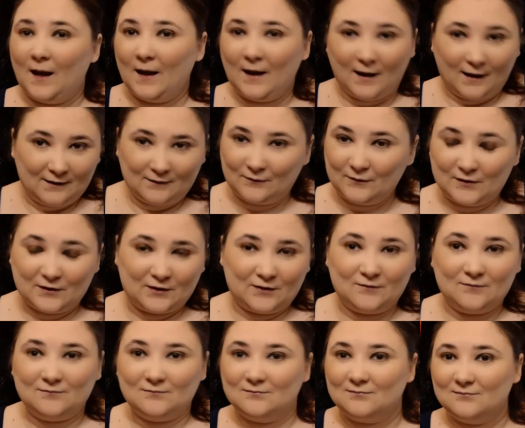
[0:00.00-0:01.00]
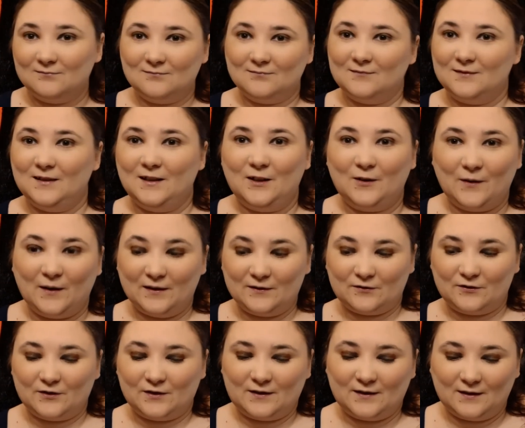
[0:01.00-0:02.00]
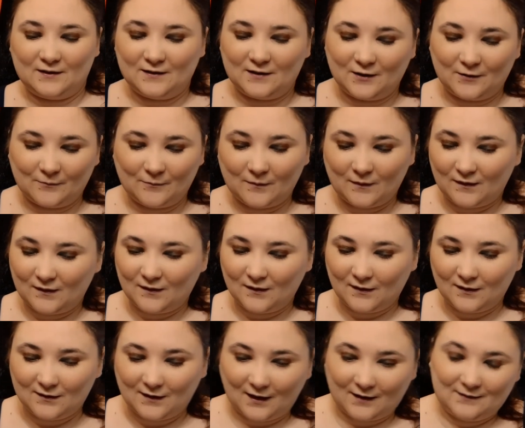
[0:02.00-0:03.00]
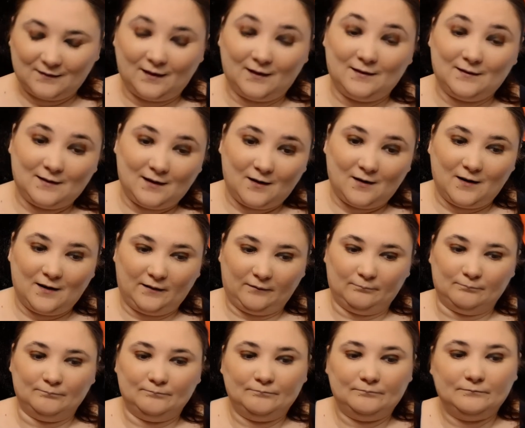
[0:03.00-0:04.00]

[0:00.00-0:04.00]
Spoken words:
I wasn't, interested in him at that time.